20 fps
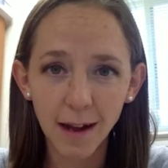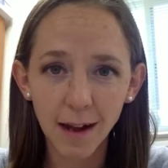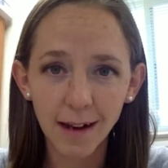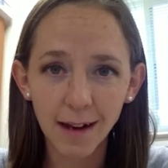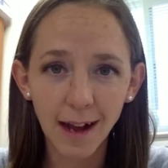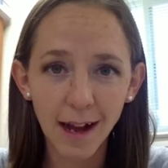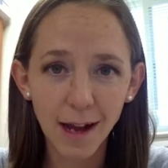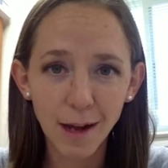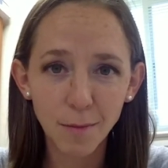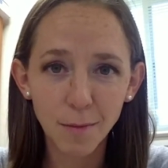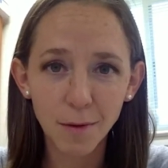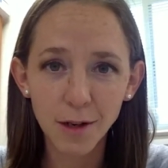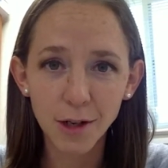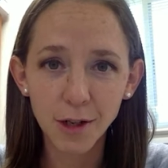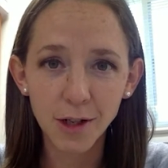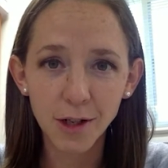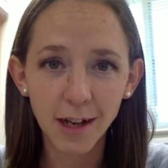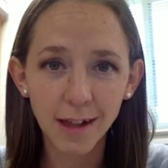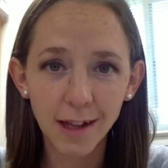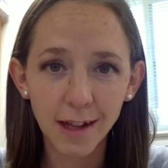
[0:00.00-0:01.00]
and I
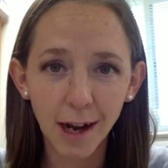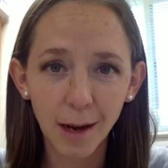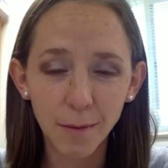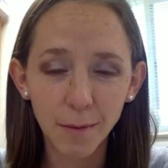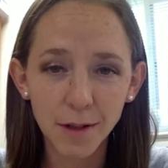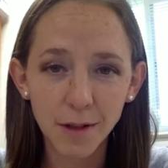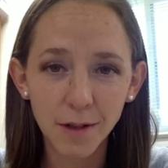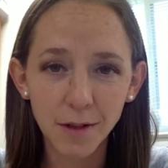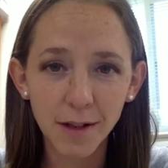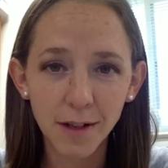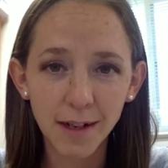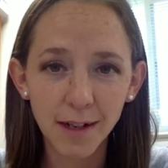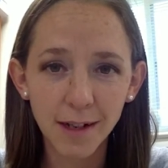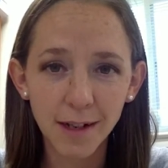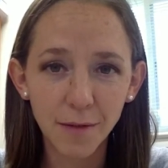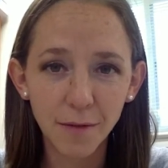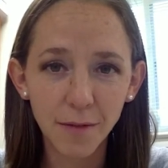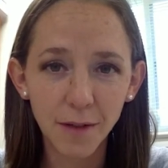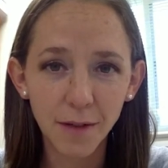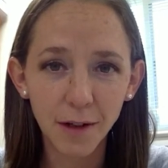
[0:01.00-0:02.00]
appreciate the opportunity
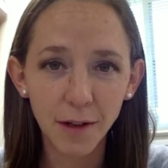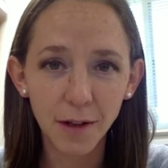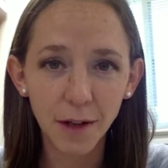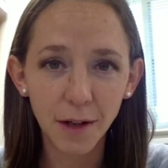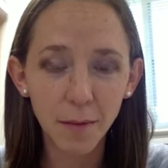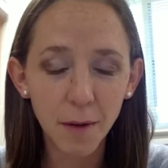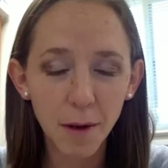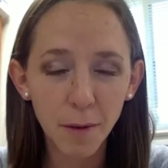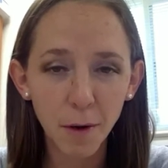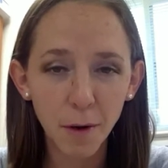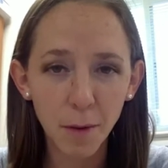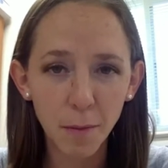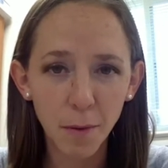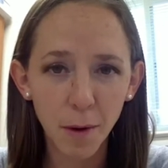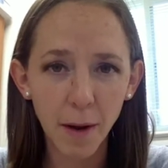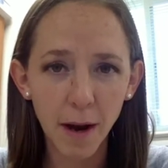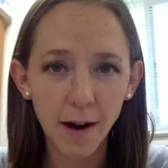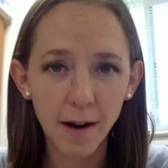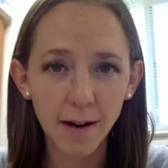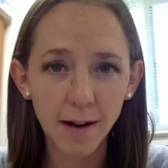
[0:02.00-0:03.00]
to feel a bit more
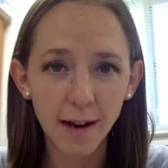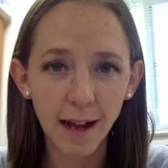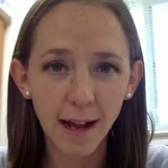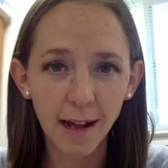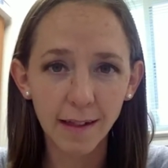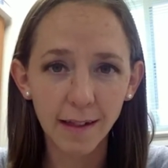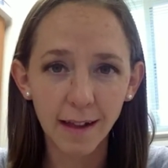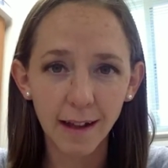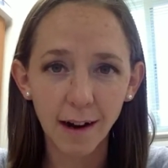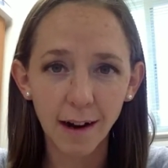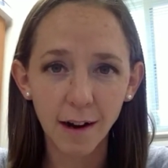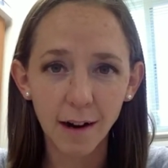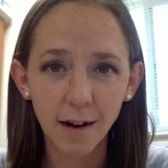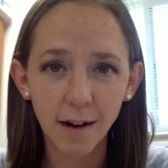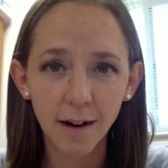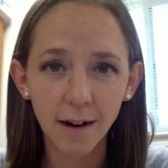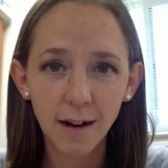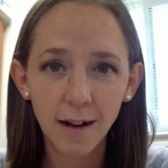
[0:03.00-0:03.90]
prepared and that our